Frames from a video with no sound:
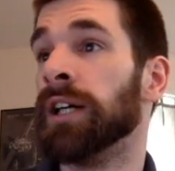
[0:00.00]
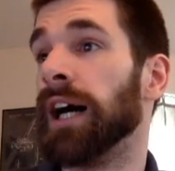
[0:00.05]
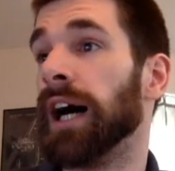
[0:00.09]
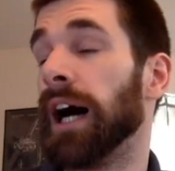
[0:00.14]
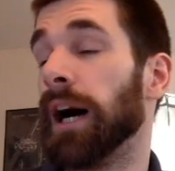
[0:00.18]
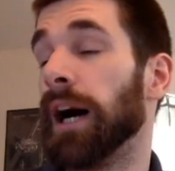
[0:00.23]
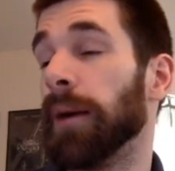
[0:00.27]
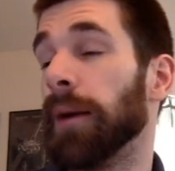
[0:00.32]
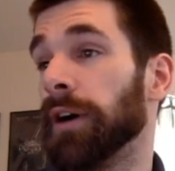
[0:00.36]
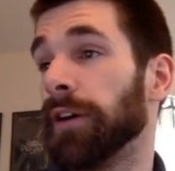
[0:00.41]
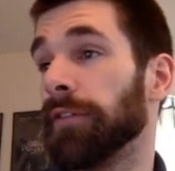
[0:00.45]

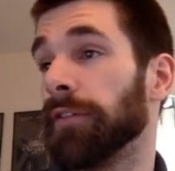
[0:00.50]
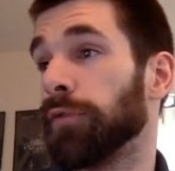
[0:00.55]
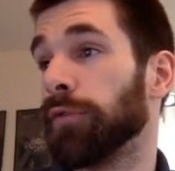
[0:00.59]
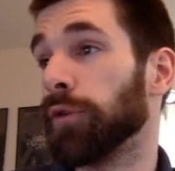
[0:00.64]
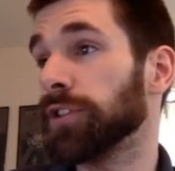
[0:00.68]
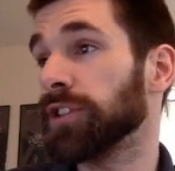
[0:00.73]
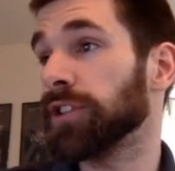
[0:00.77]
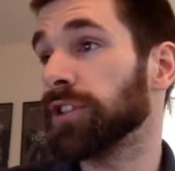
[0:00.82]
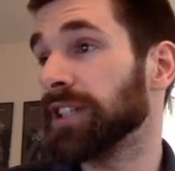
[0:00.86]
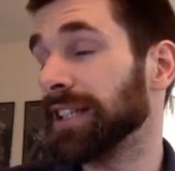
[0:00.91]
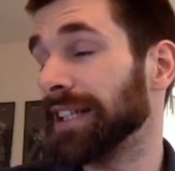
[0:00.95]

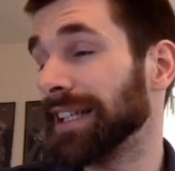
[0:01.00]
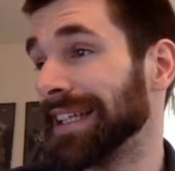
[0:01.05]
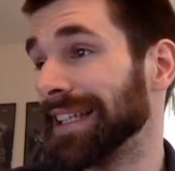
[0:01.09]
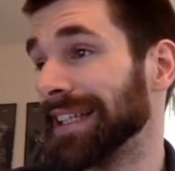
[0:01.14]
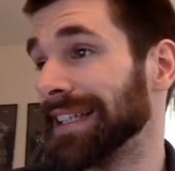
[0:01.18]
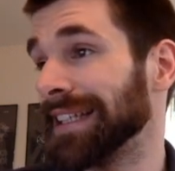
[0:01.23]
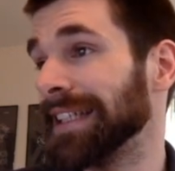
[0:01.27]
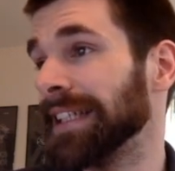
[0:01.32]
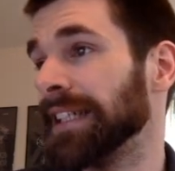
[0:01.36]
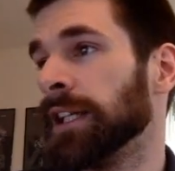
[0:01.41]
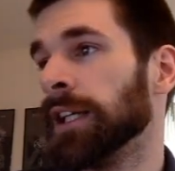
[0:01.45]

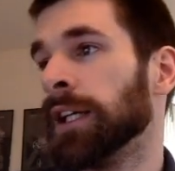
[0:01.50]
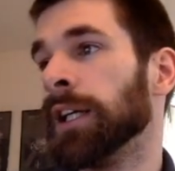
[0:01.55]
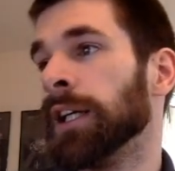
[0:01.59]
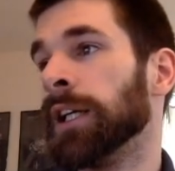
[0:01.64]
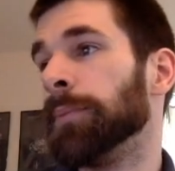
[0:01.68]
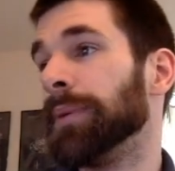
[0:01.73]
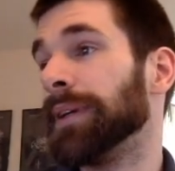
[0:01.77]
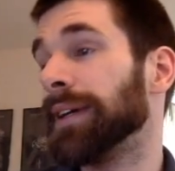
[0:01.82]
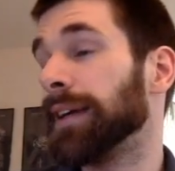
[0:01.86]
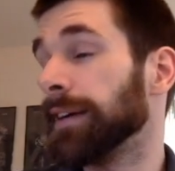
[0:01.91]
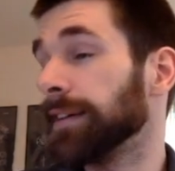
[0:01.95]
Unfortunately,
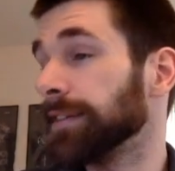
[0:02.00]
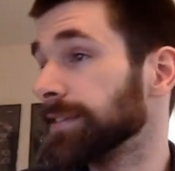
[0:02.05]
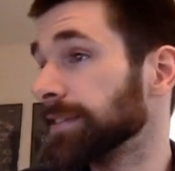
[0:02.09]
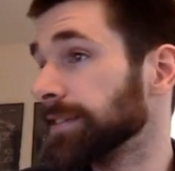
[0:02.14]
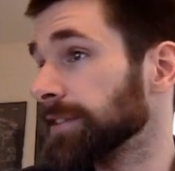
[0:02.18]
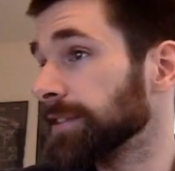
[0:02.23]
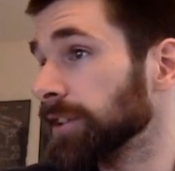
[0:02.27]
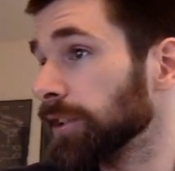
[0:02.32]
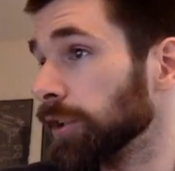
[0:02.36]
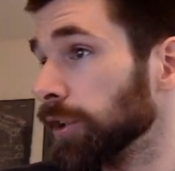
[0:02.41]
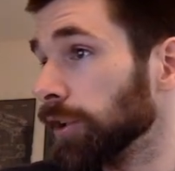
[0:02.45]
because
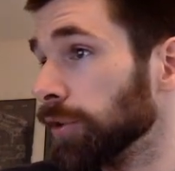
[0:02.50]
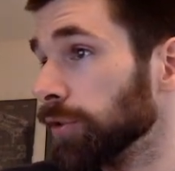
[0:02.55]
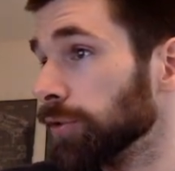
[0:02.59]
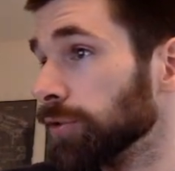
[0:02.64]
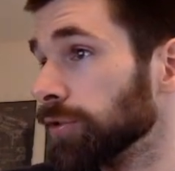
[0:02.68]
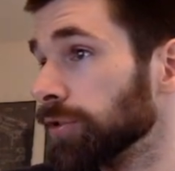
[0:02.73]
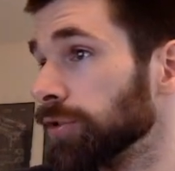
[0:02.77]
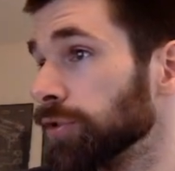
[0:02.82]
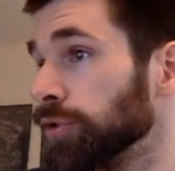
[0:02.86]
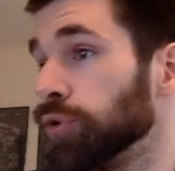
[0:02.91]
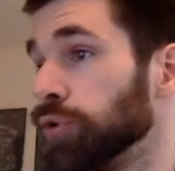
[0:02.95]
it's
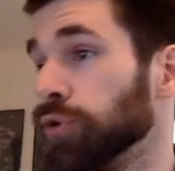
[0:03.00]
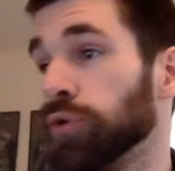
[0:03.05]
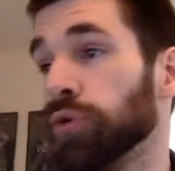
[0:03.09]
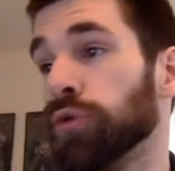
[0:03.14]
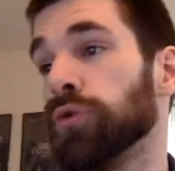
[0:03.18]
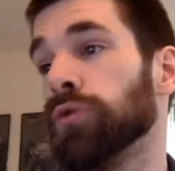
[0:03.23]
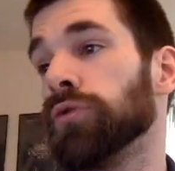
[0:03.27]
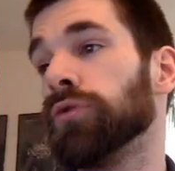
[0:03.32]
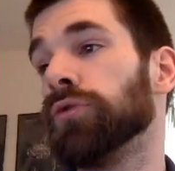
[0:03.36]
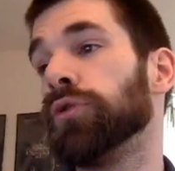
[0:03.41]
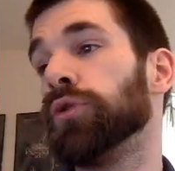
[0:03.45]
closed
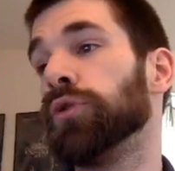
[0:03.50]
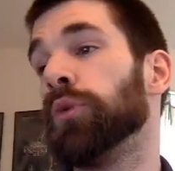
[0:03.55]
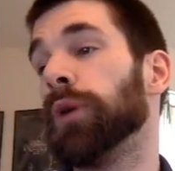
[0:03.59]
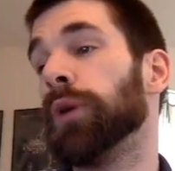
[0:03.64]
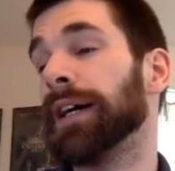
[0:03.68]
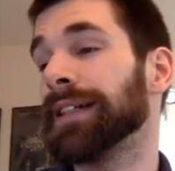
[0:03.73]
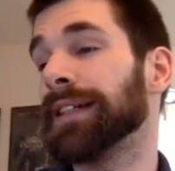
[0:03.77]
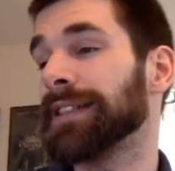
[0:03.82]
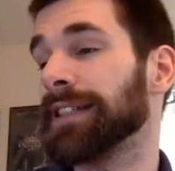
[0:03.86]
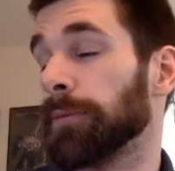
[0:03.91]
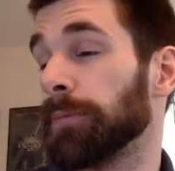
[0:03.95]
to the
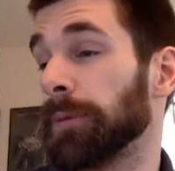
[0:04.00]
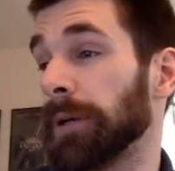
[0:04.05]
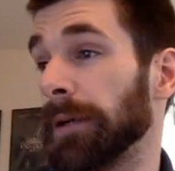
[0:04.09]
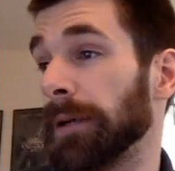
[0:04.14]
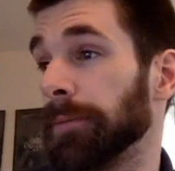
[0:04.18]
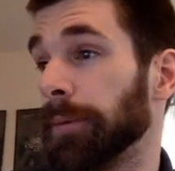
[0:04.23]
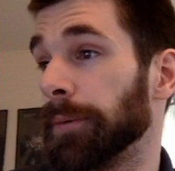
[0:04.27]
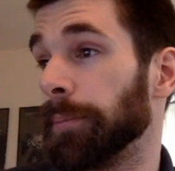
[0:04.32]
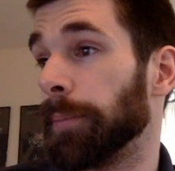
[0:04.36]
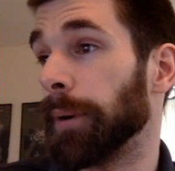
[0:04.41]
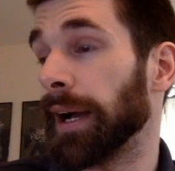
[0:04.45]
U.S., I'll
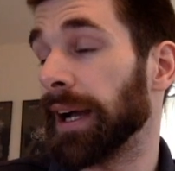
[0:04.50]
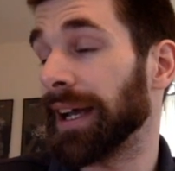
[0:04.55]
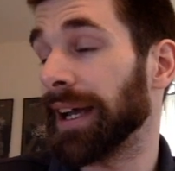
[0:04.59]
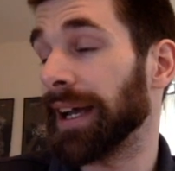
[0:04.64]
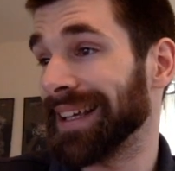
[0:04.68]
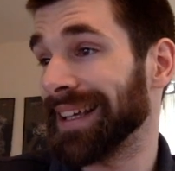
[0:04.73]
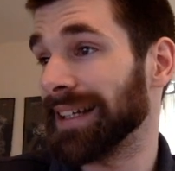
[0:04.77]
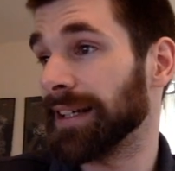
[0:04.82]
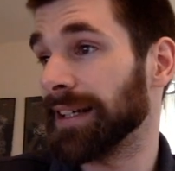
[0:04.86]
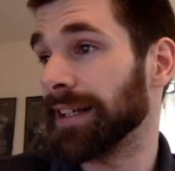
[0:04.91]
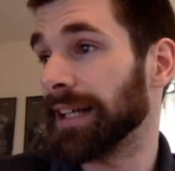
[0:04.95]
probably be buying
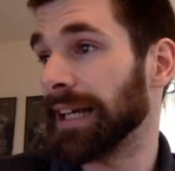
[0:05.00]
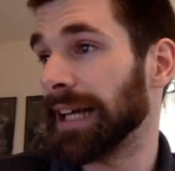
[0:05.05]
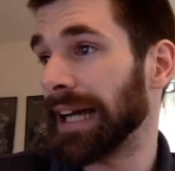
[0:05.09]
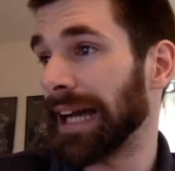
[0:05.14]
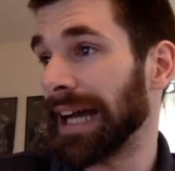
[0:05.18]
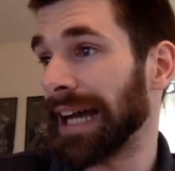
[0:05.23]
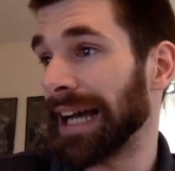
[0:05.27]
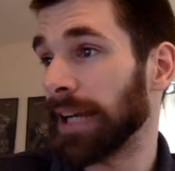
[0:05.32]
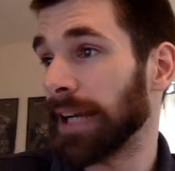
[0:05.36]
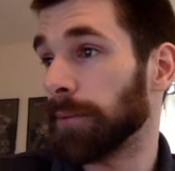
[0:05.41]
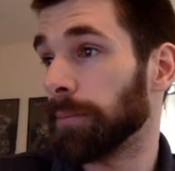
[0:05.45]
it
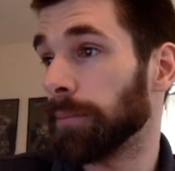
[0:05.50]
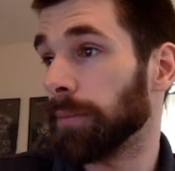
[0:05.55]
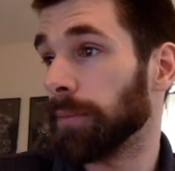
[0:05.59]
on